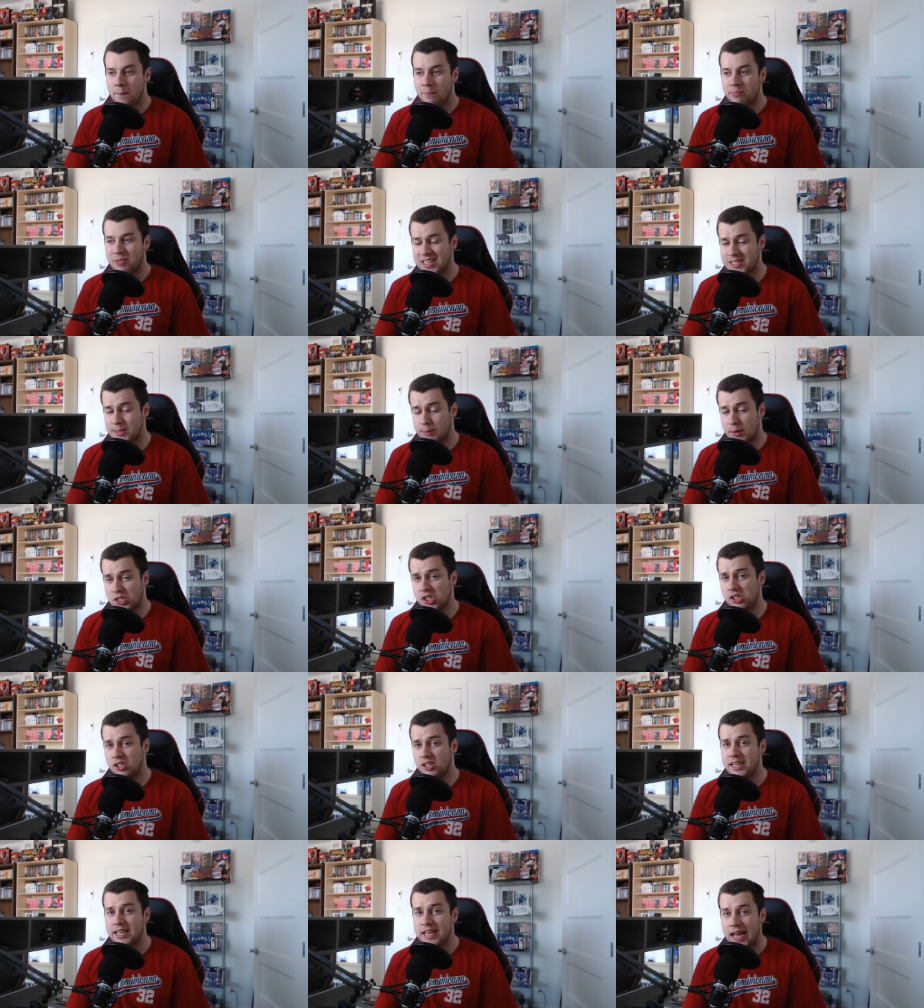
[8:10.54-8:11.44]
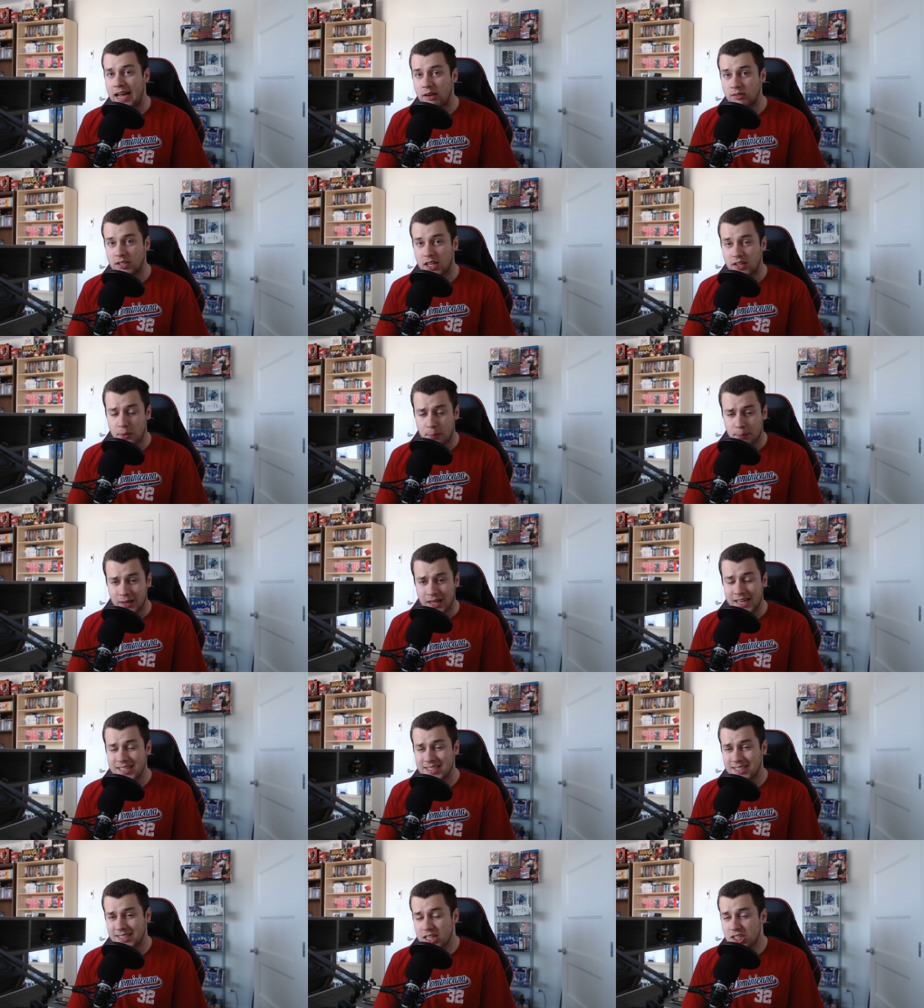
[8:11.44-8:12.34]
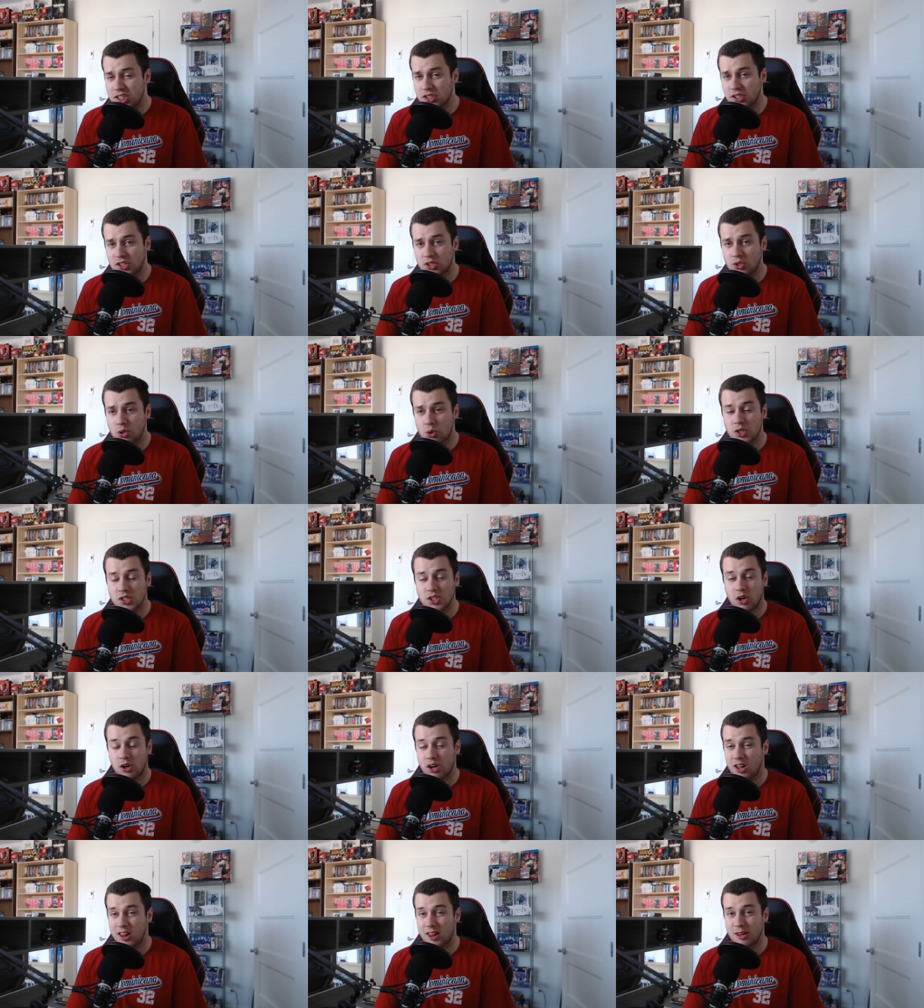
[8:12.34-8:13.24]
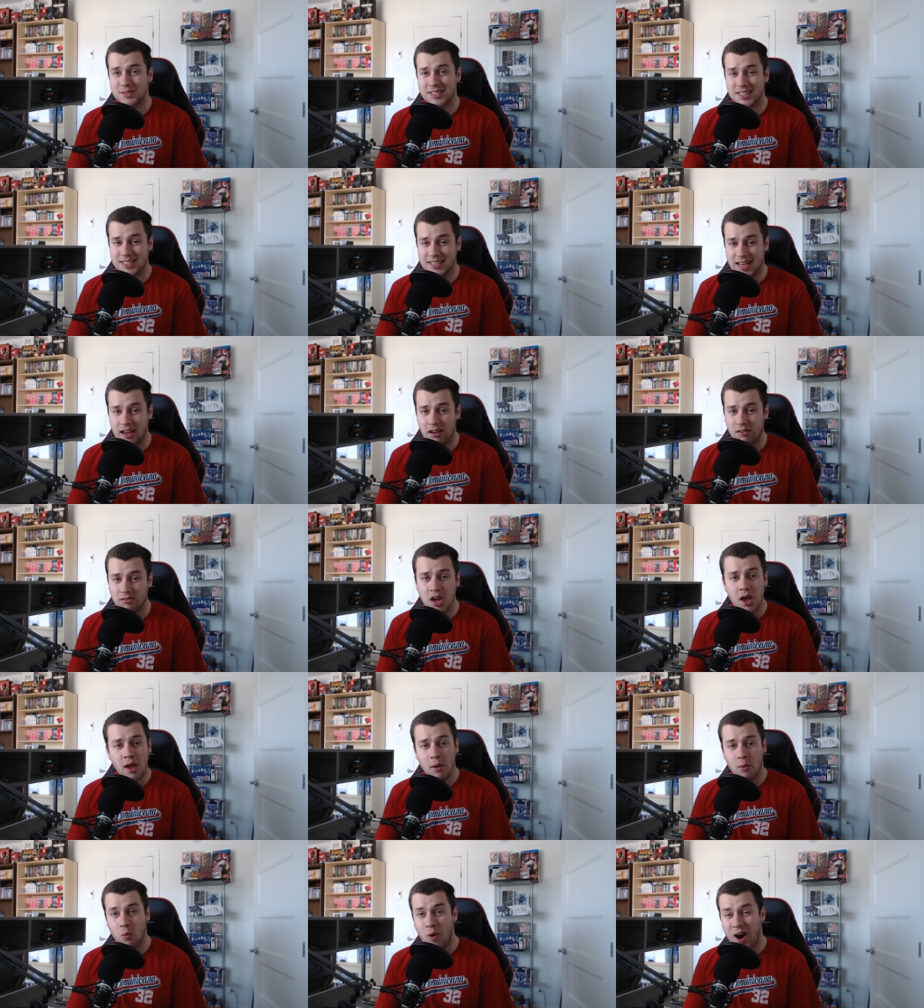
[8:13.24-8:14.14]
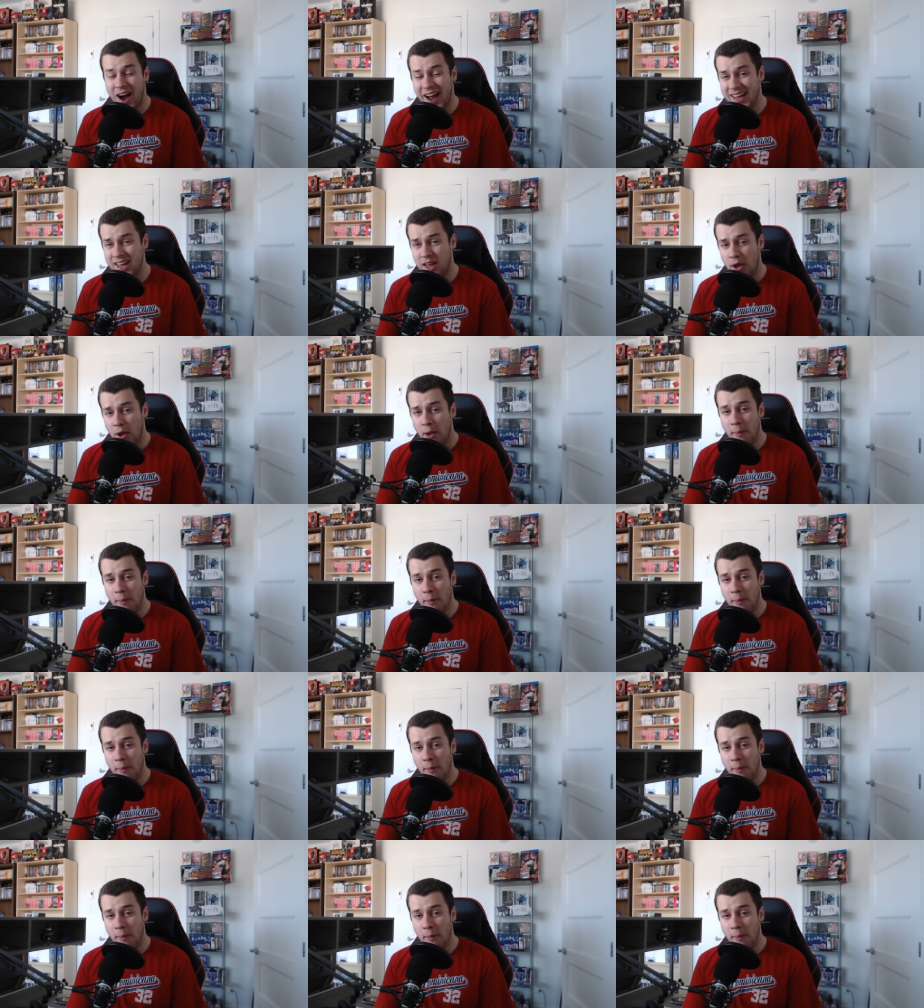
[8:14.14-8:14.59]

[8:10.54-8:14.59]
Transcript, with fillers: especially now that the PlayStation stores are closing down. Why?